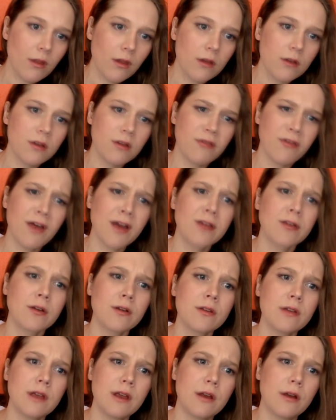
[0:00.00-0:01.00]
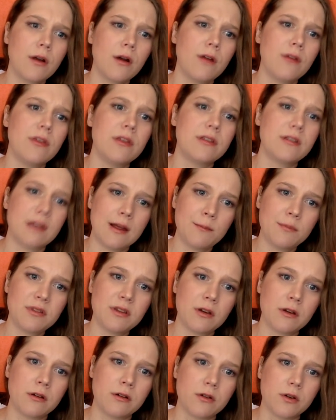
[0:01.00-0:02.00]
De facto leader of the
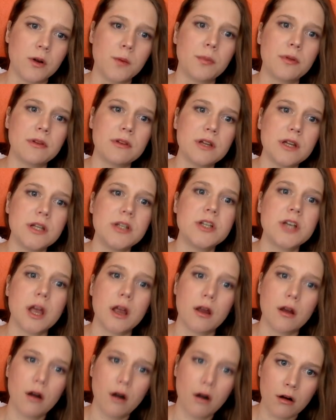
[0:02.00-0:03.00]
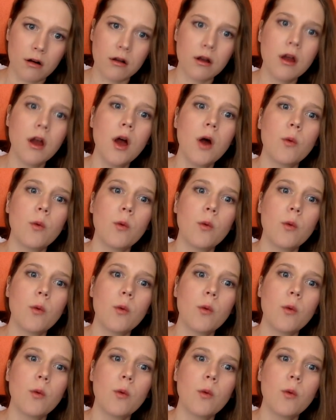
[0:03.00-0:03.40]
Samsung Group, Lee Jae-hong,